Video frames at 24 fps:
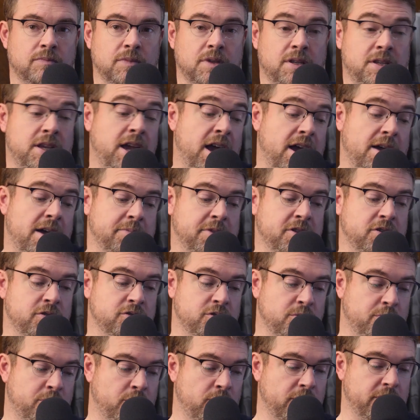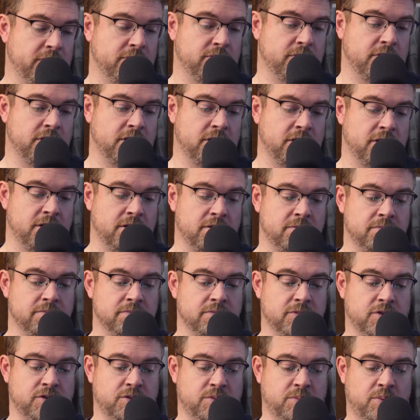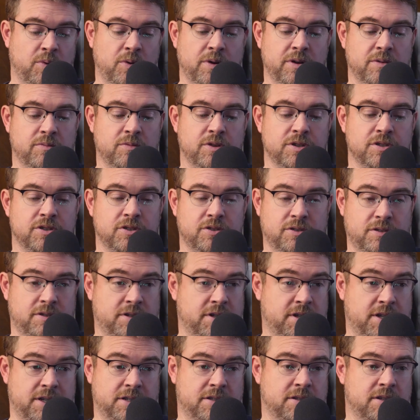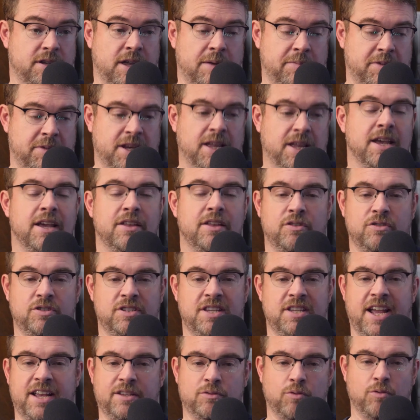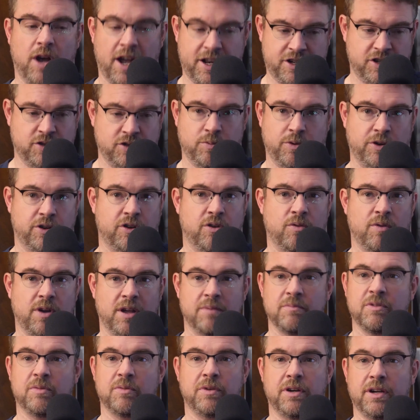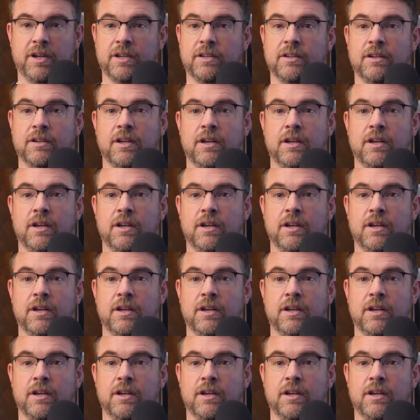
Yeah, I mean, there's a point. There's a point in which there's days where I just want to go ride my bike,